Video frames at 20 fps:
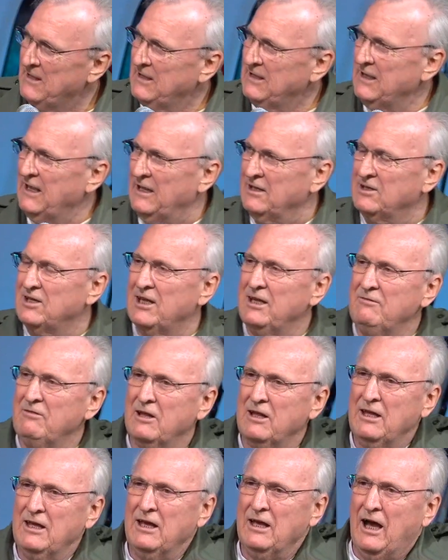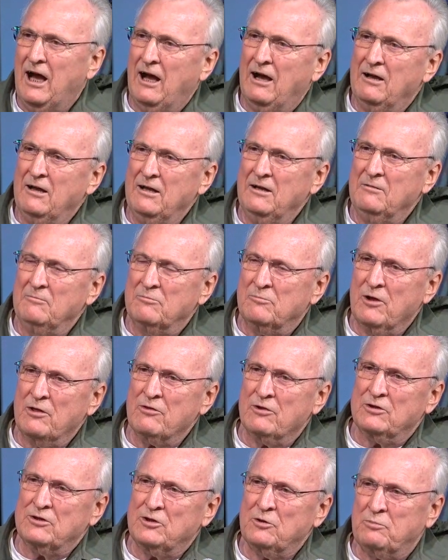And David, uh, Brother
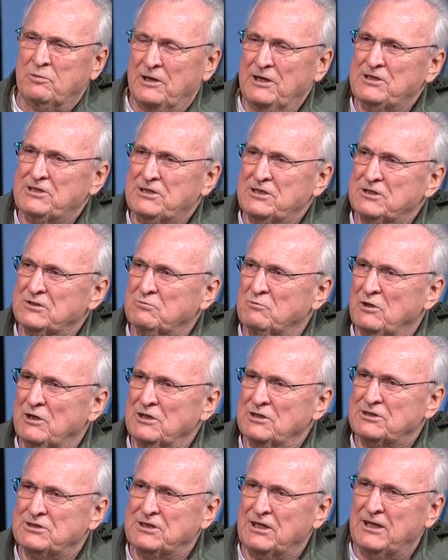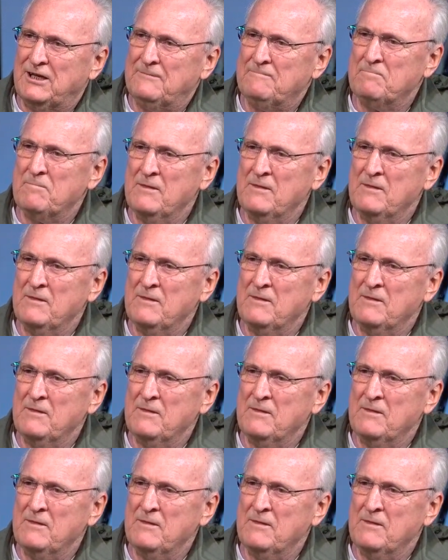Duplessis was uh,